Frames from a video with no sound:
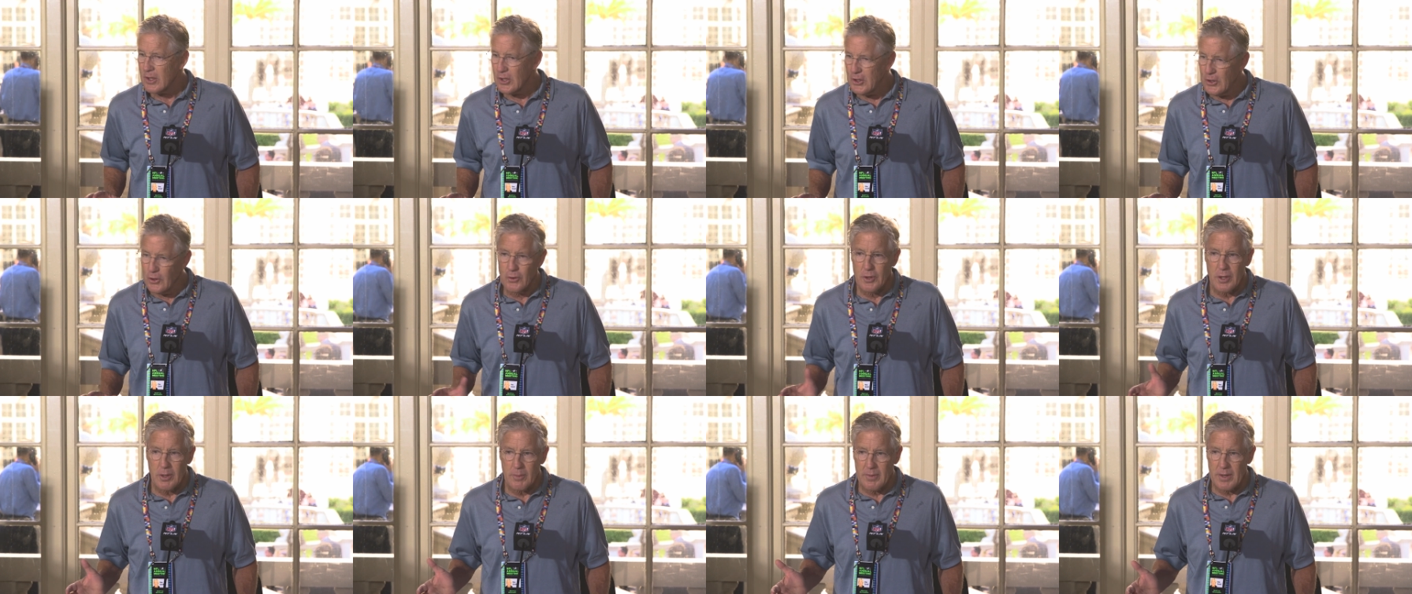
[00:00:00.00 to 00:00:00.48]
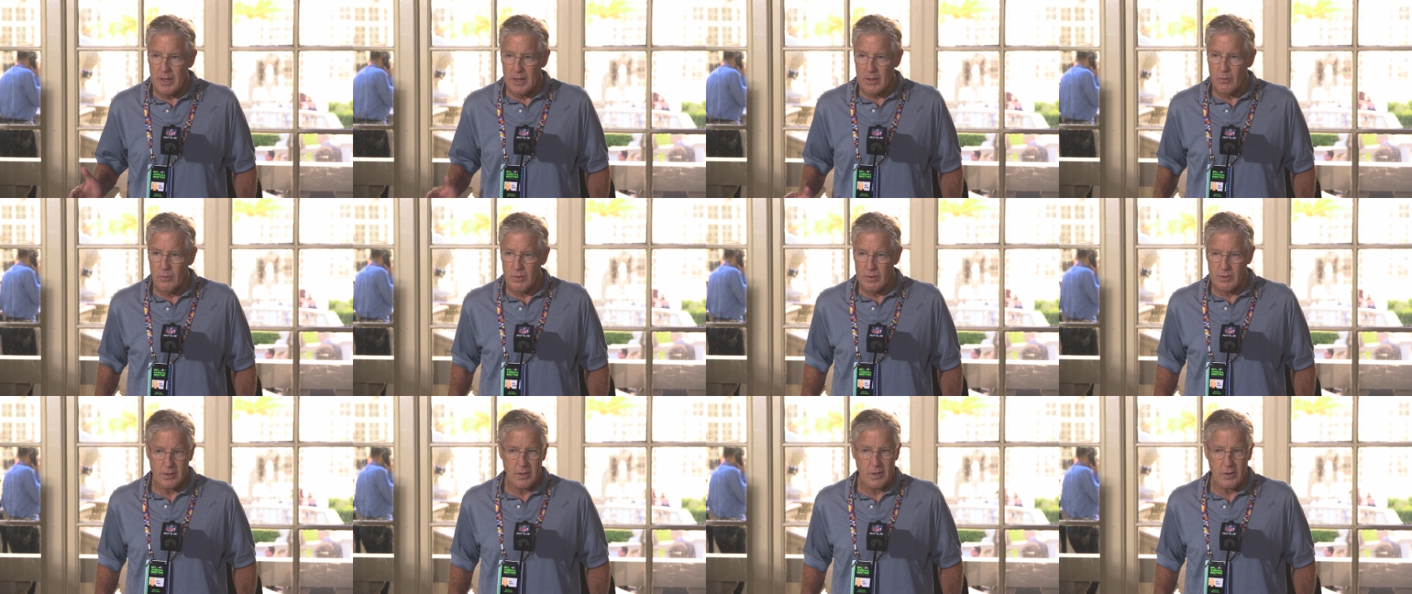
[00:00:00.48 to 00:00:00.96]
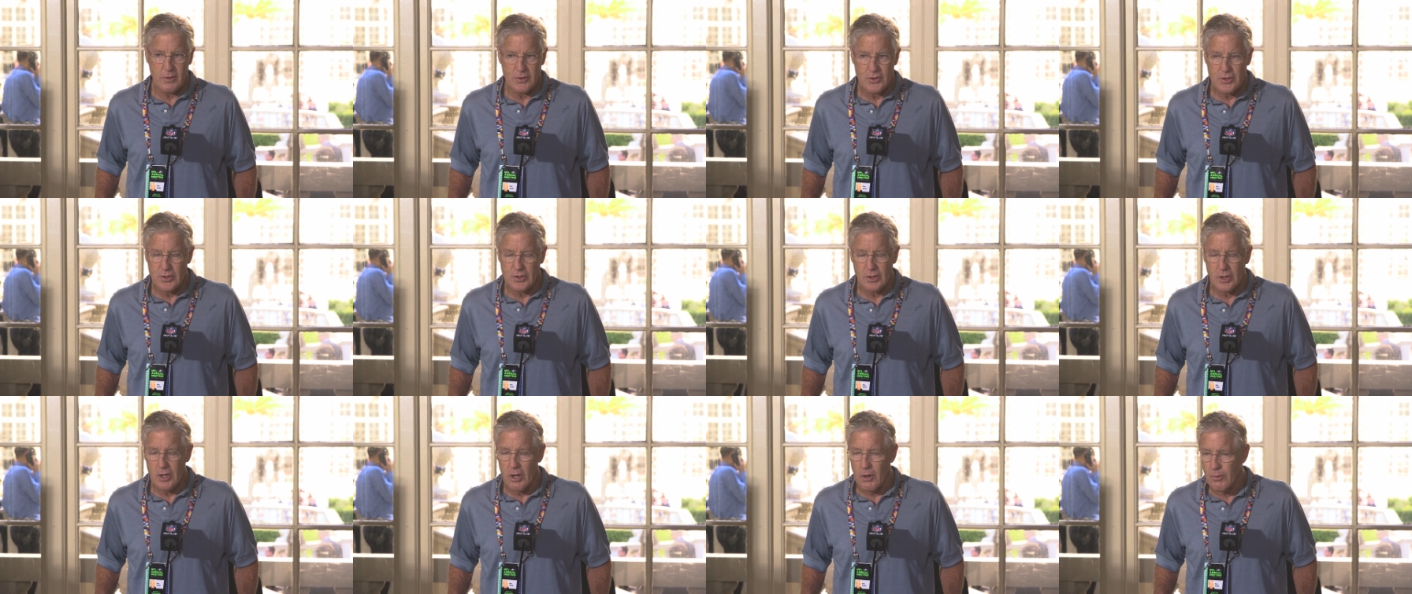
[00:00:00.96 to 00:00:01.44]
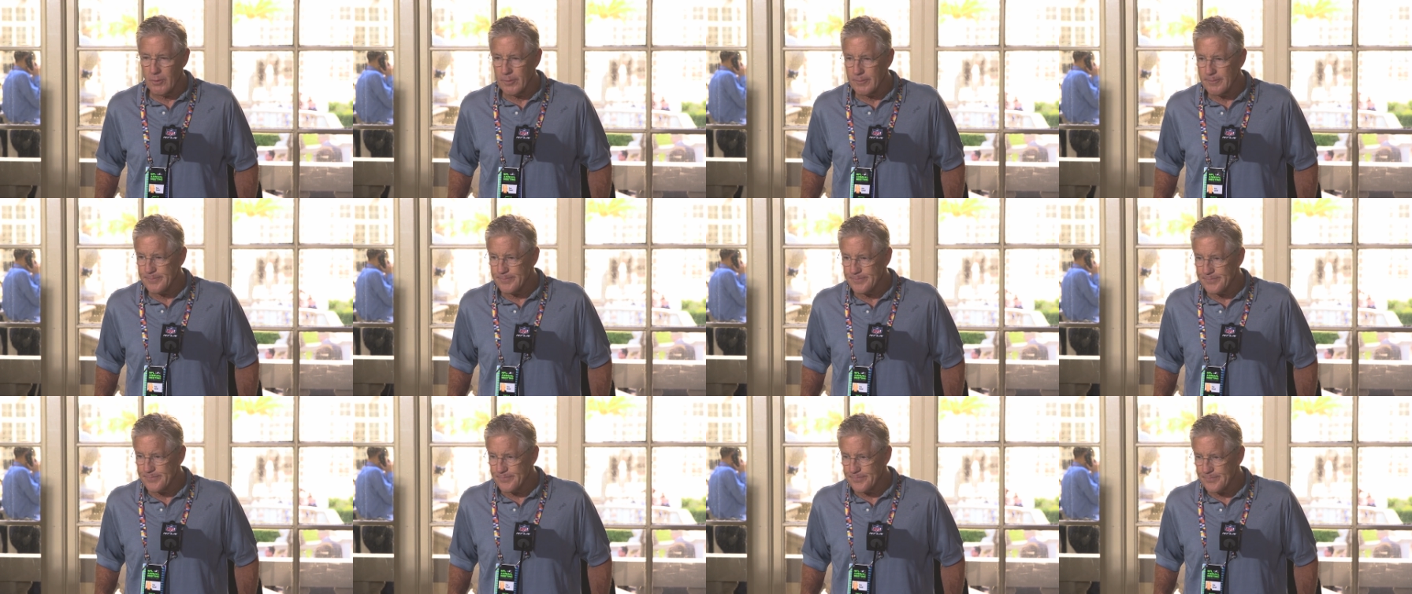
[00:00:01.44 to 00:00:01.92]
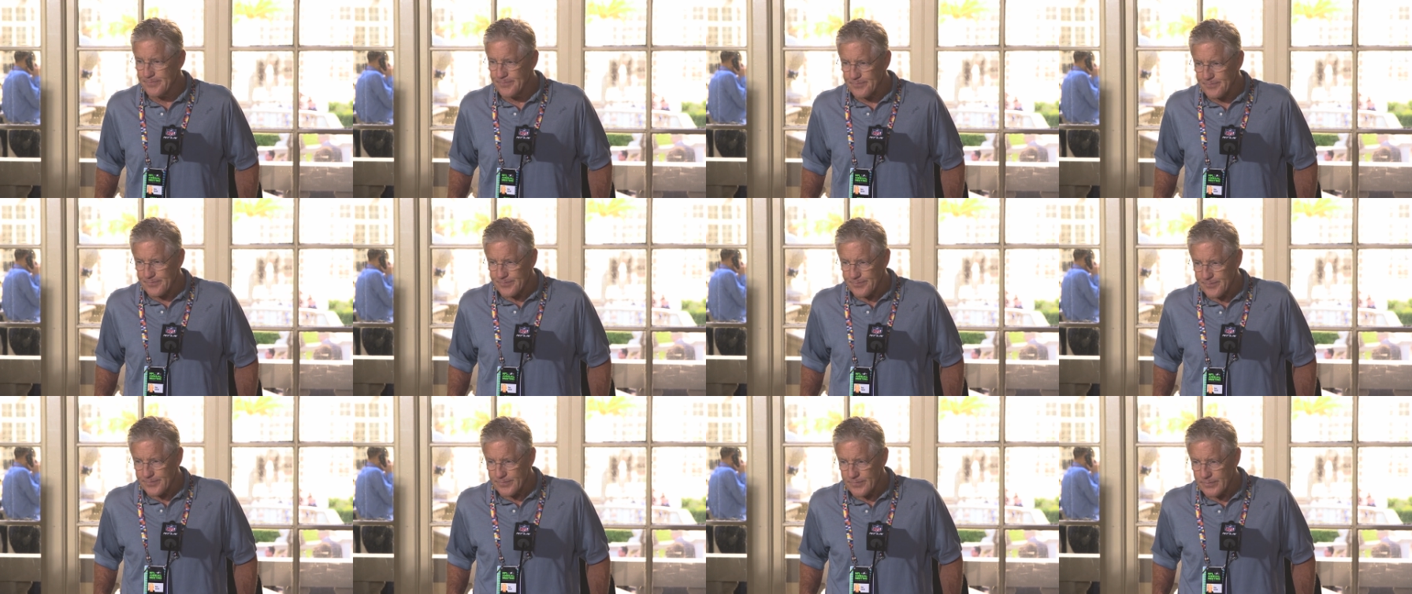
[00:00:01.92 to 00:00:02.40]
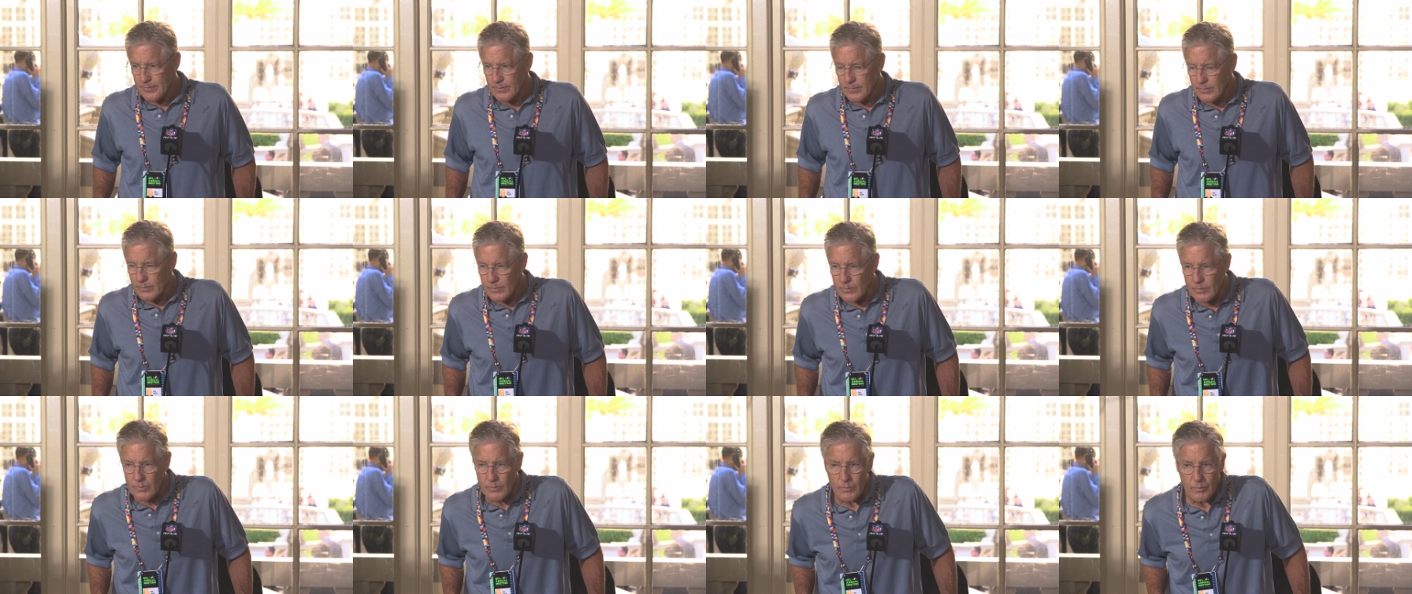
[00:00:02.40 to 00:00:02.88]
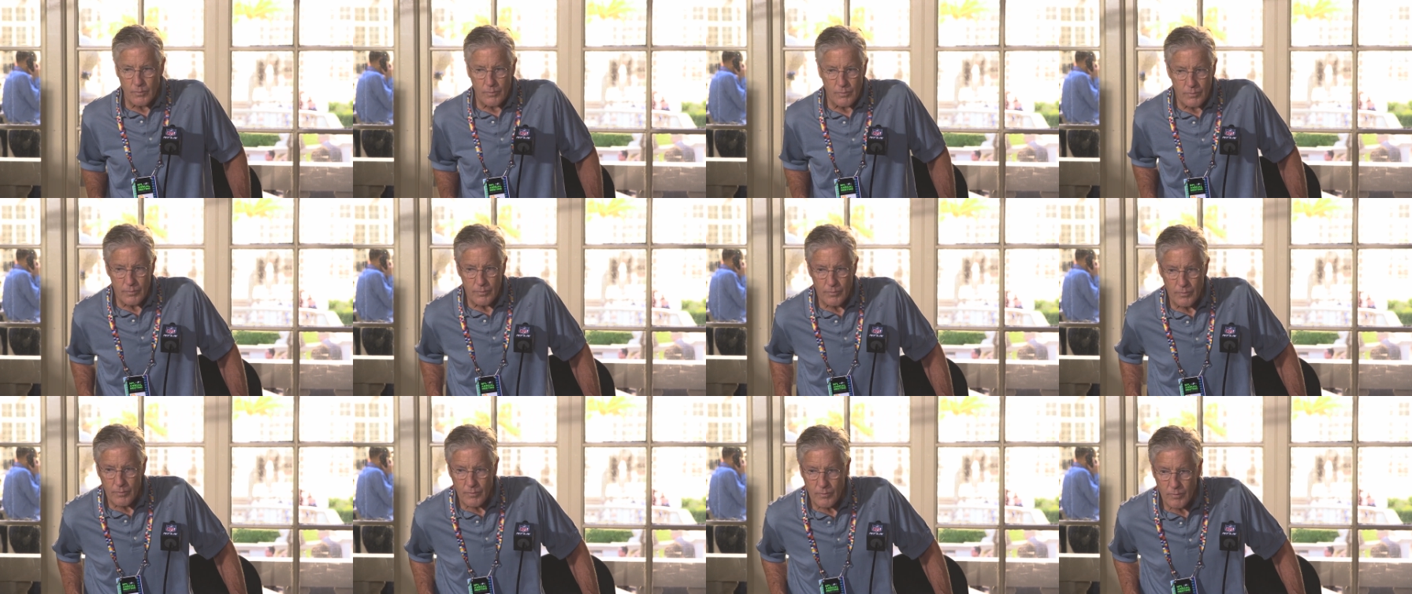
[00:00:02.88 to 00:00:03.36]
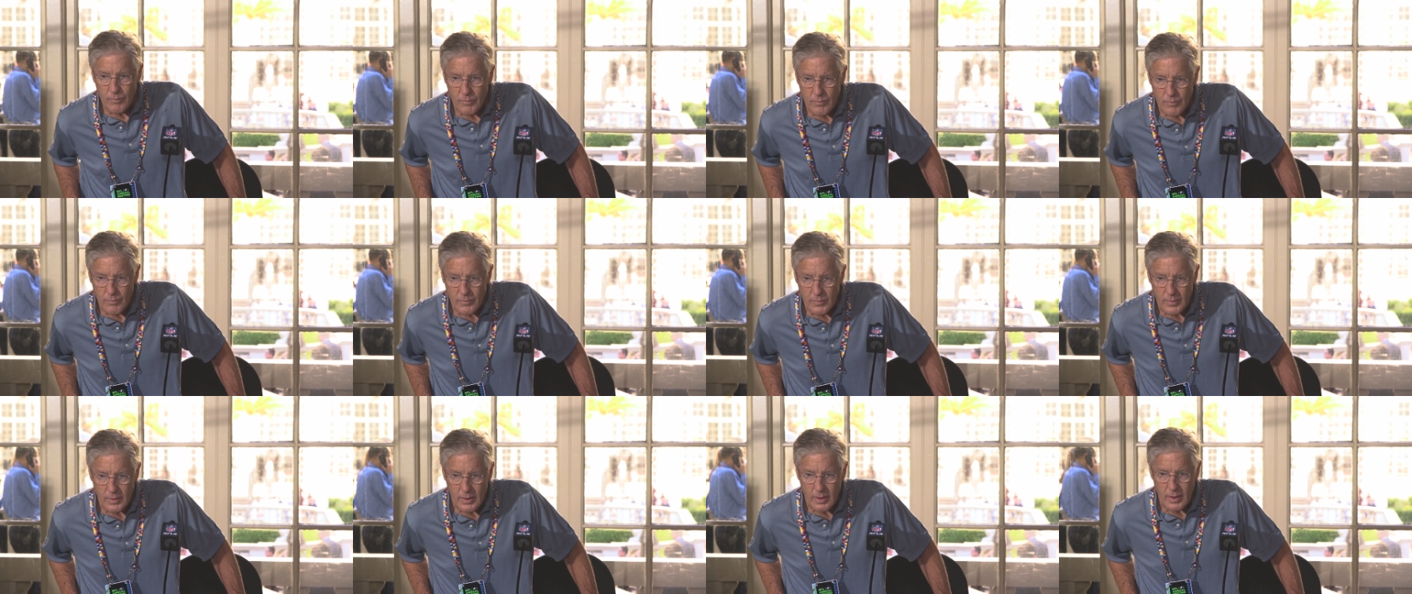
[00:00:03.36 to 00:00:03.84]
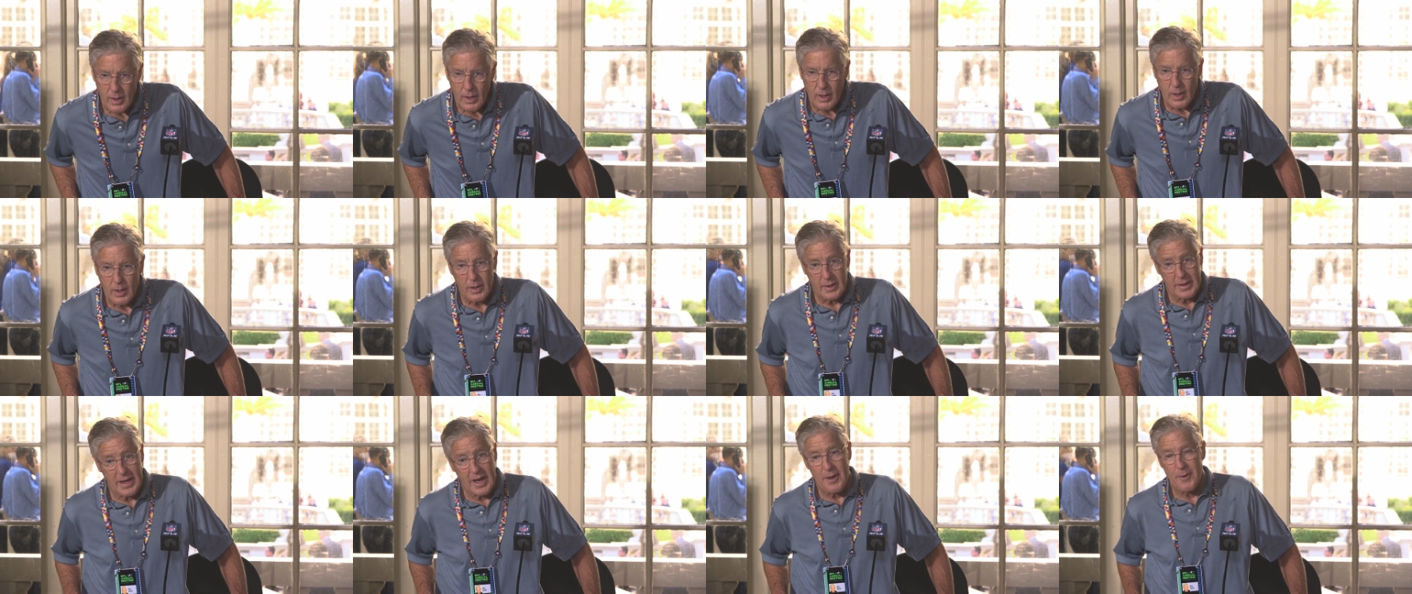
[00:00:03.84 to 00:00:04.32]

cued him that he, you know, he shouldn't go. So now, I guess you can't really try that again until what training camp?